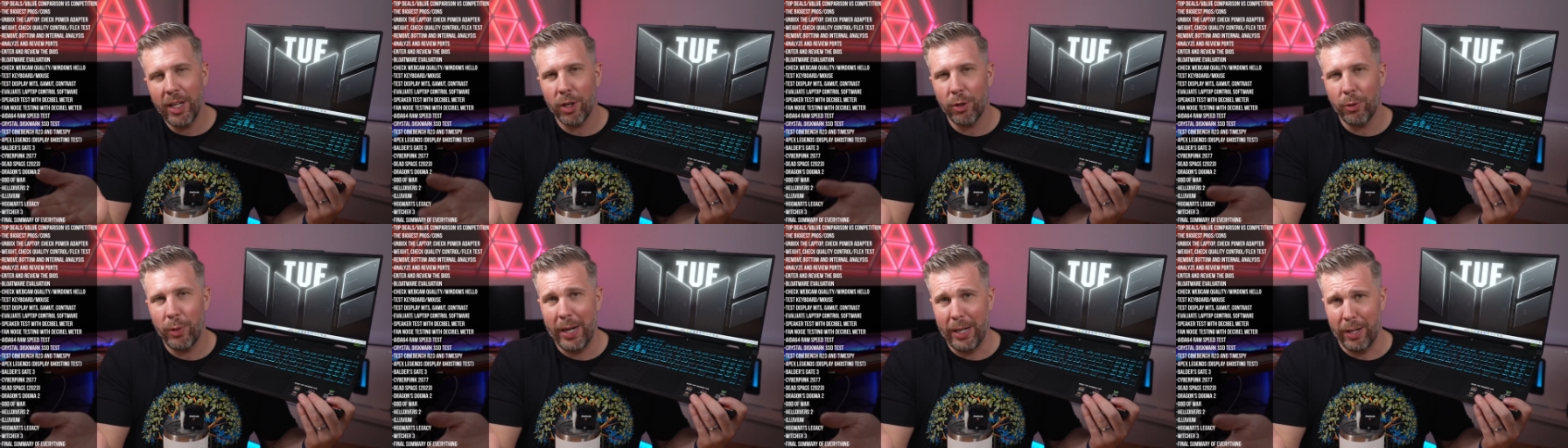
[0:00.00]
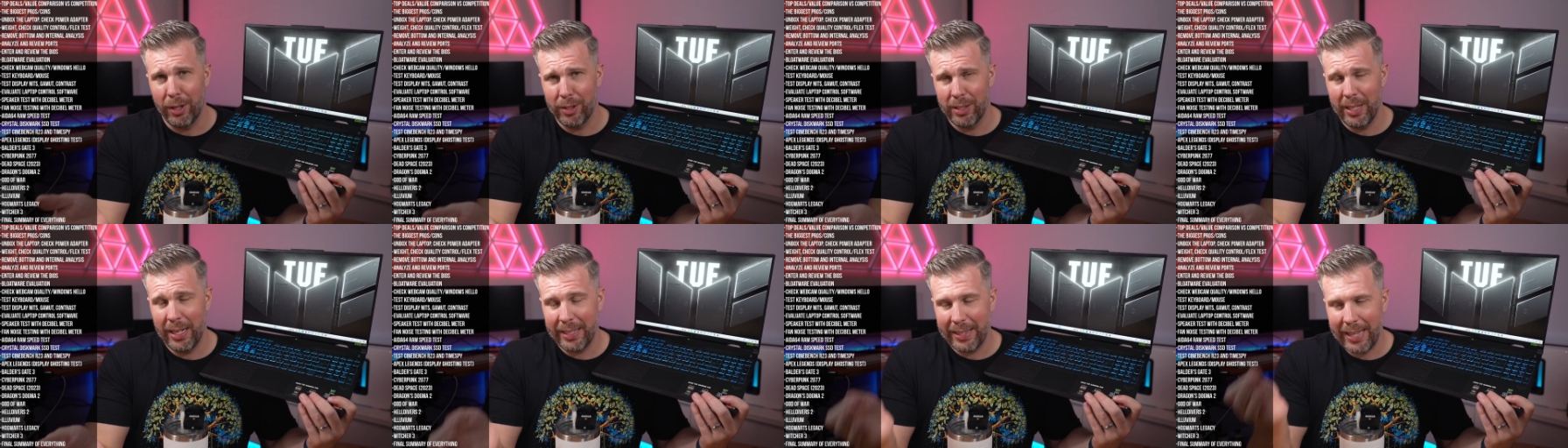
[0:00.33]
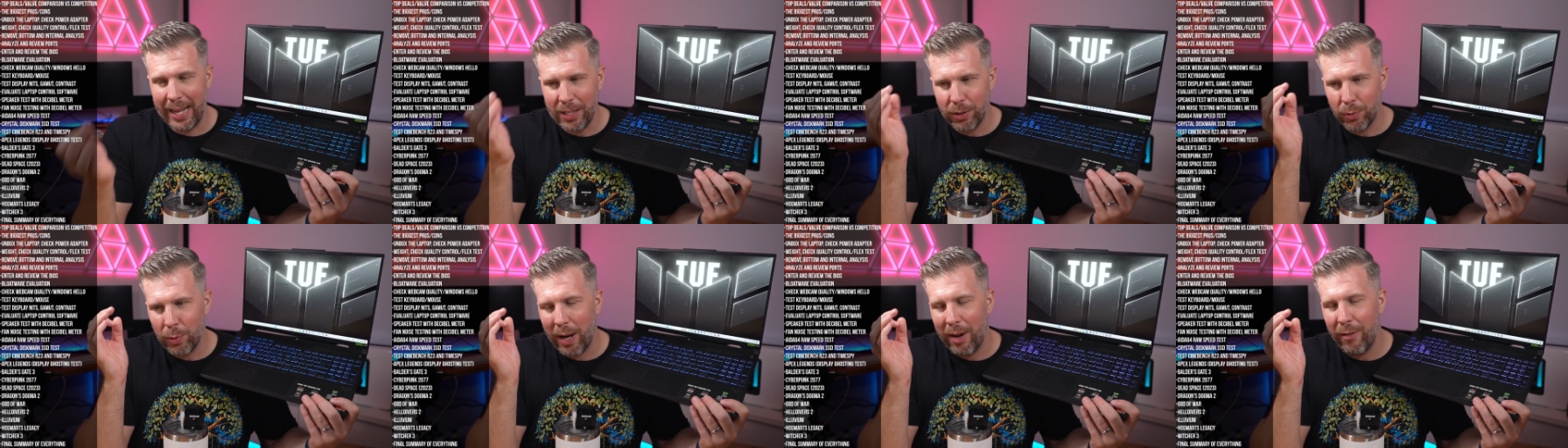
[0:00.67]
creators. Like
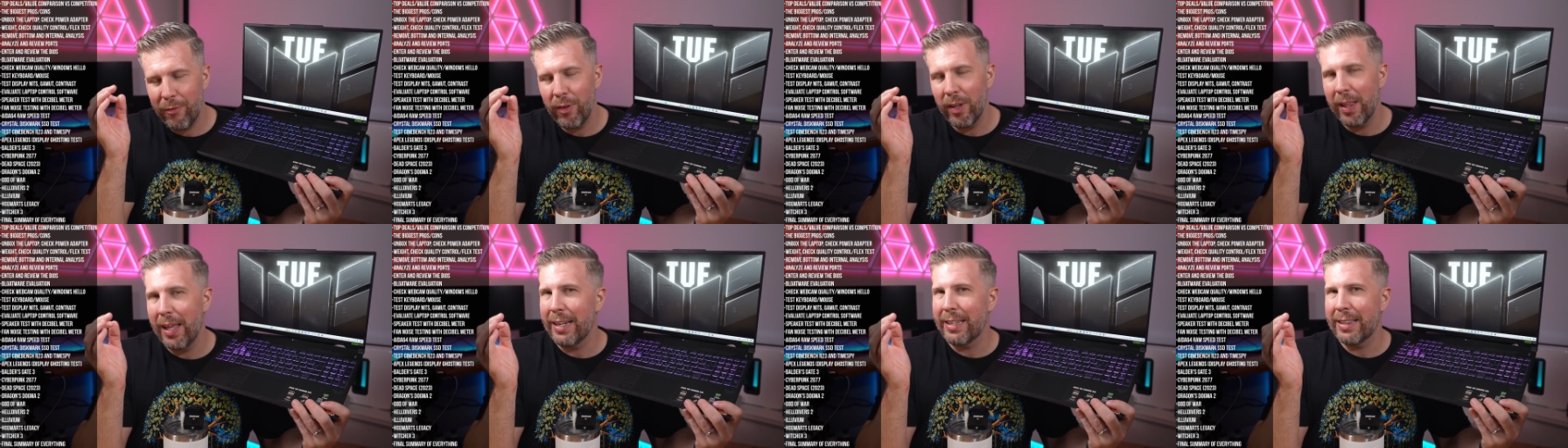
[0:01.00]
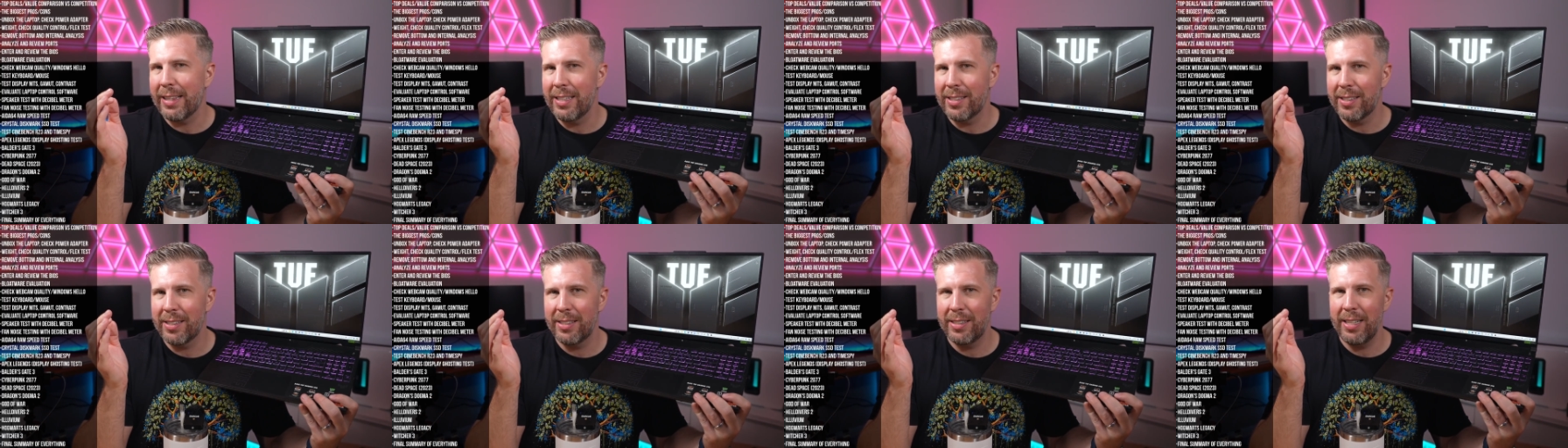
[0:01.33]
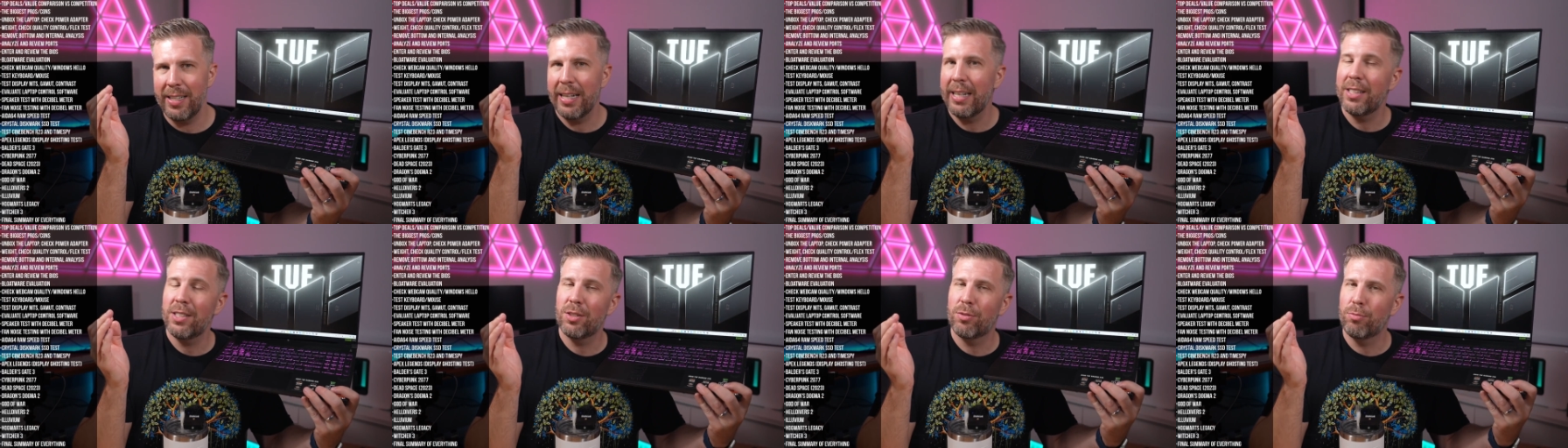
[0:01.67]
that's what I feel like this
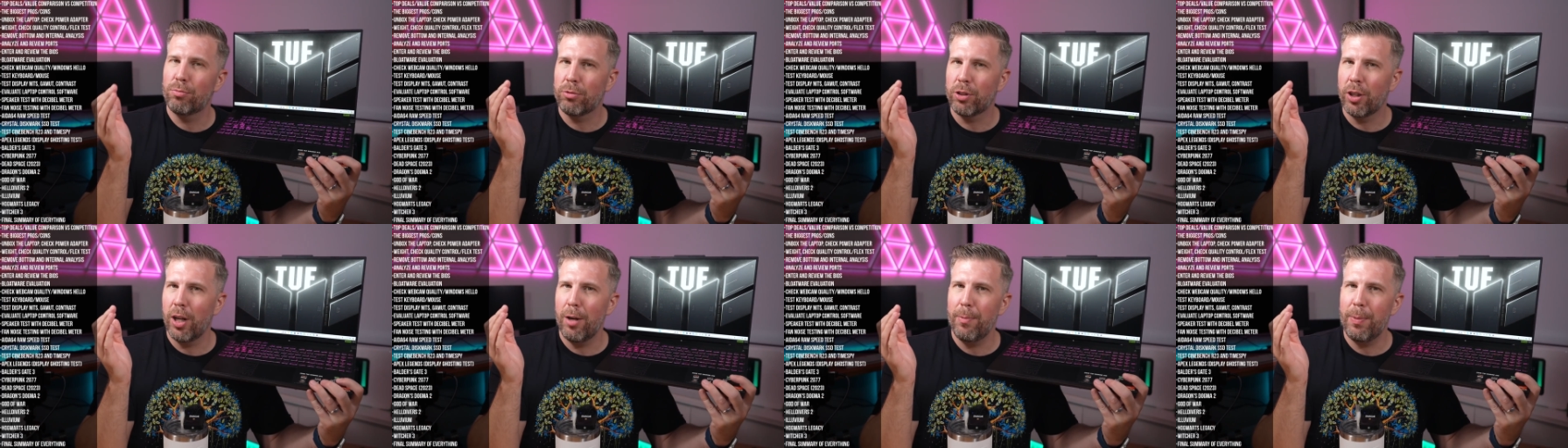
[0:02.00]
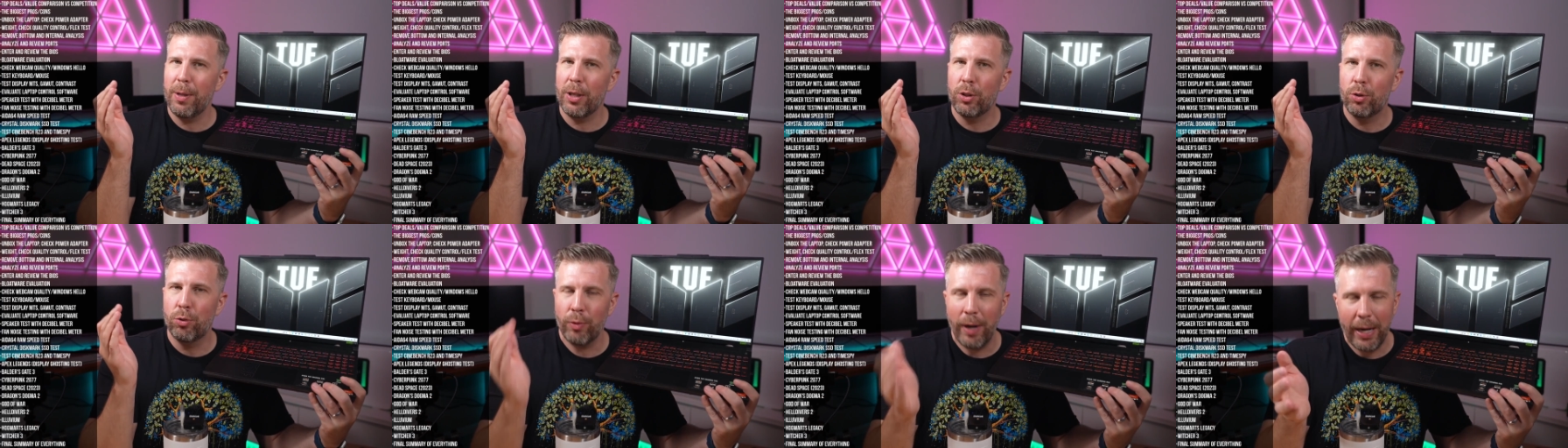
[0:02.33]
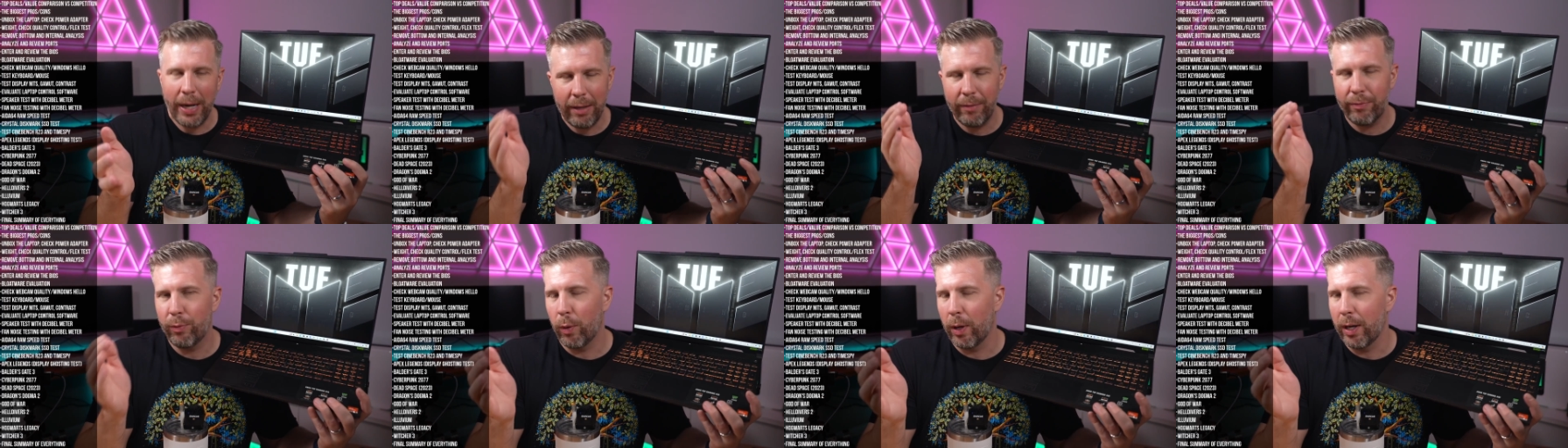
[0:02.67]
thing is going to be
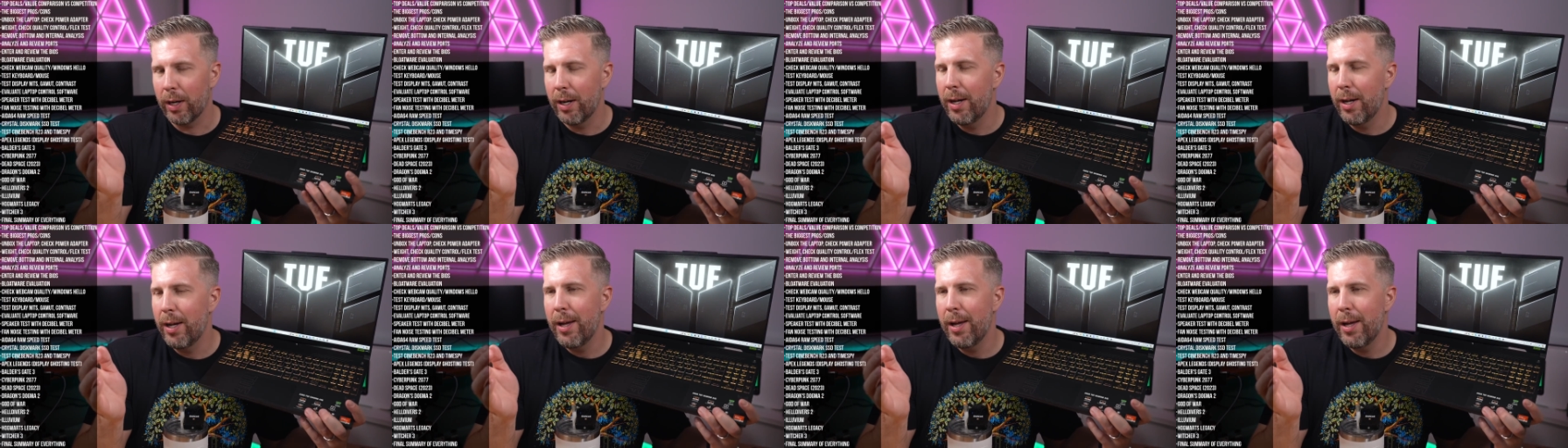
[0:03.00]
great for.